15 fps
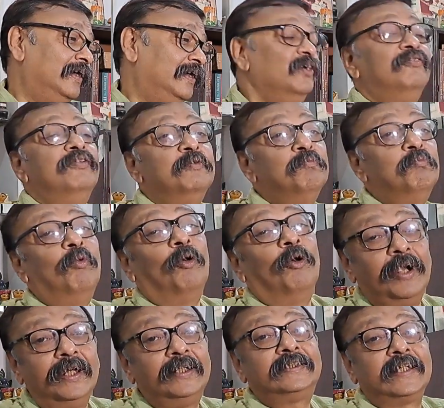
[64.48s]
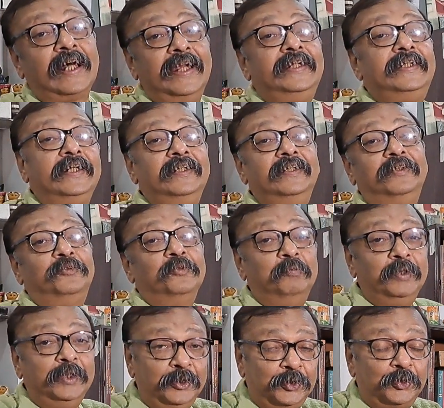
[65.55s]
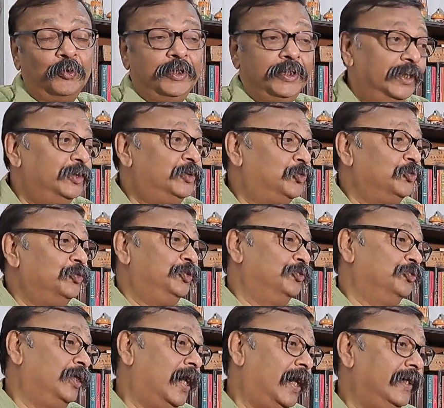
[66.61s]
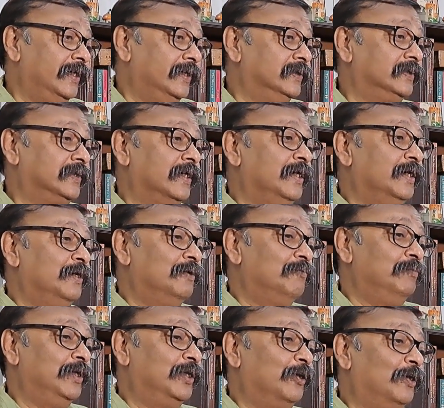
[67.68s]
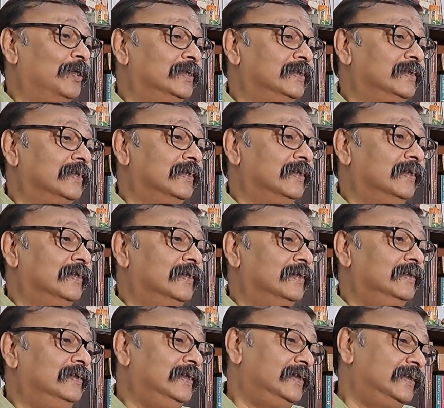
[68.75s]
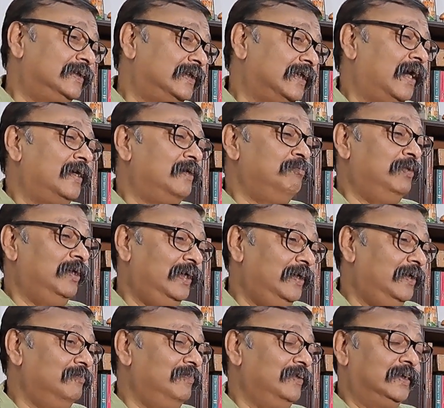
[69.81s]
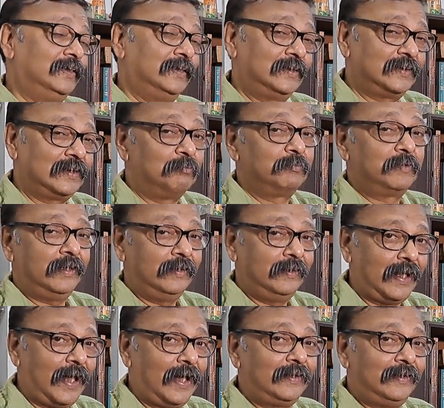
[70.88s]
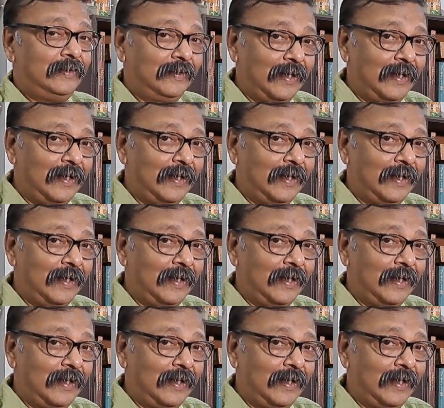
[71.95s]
even more excited to be showing it to you guys because this, I believe, is something that